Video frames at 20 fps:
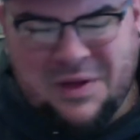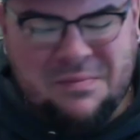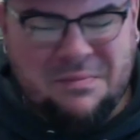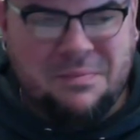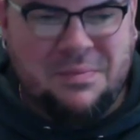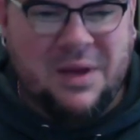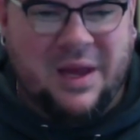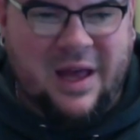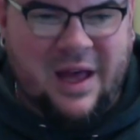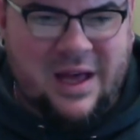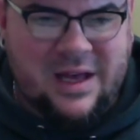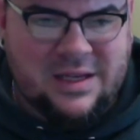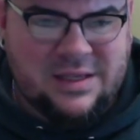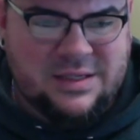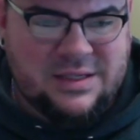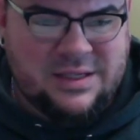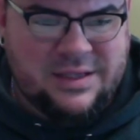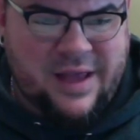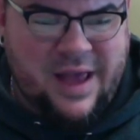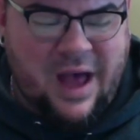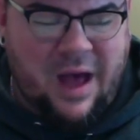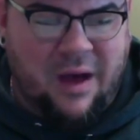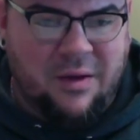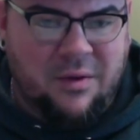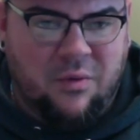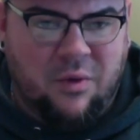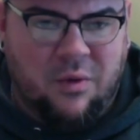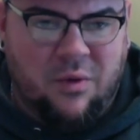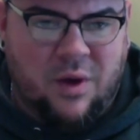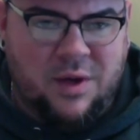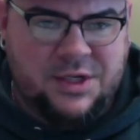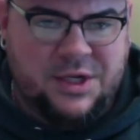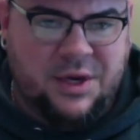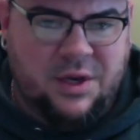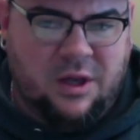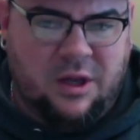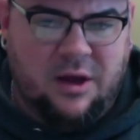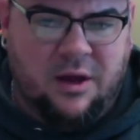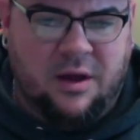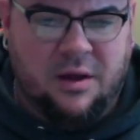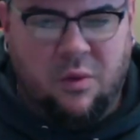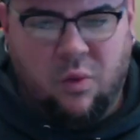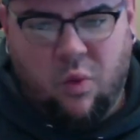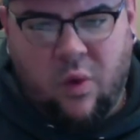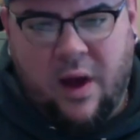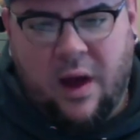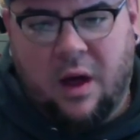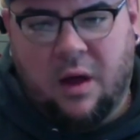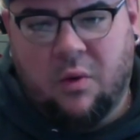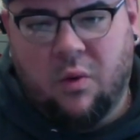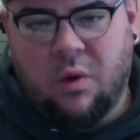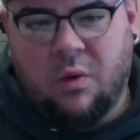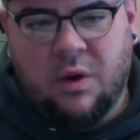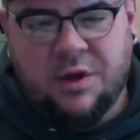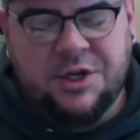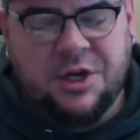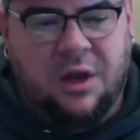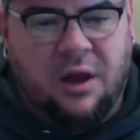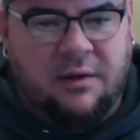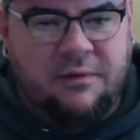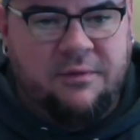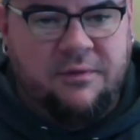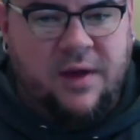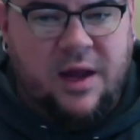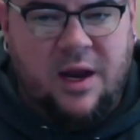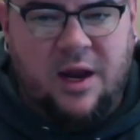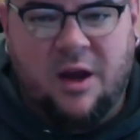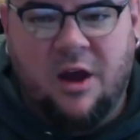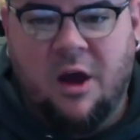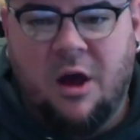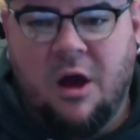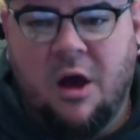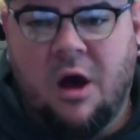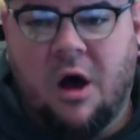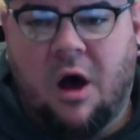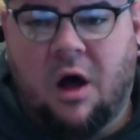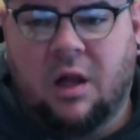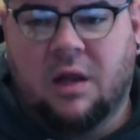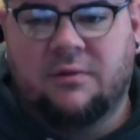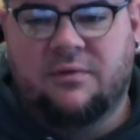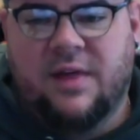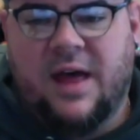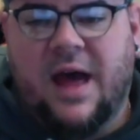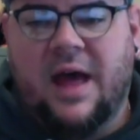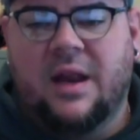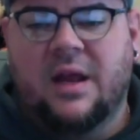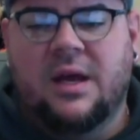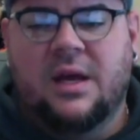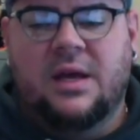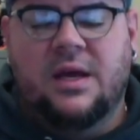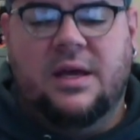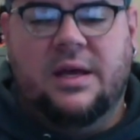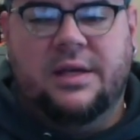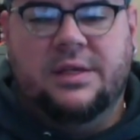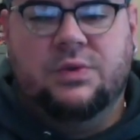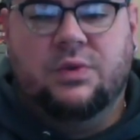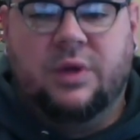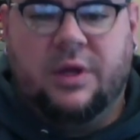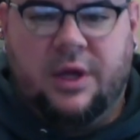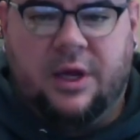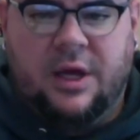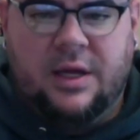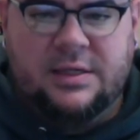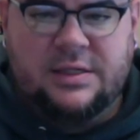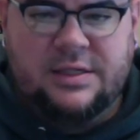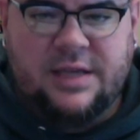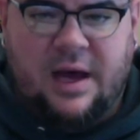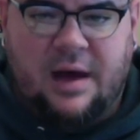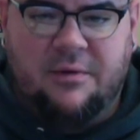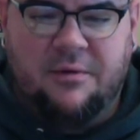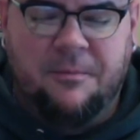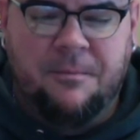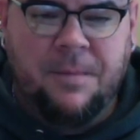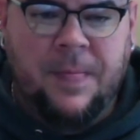because we want you to look well, we want you to look fitted. All of that is really good stuff.